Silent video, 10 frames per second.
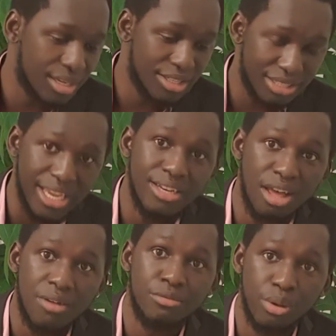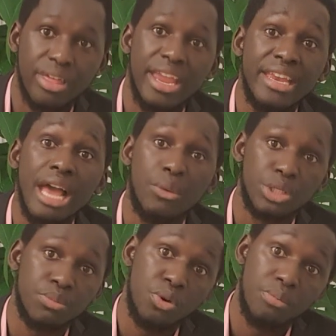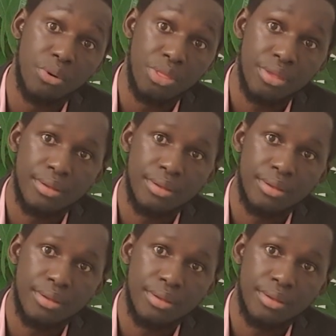seeing a lot of water in our small boat.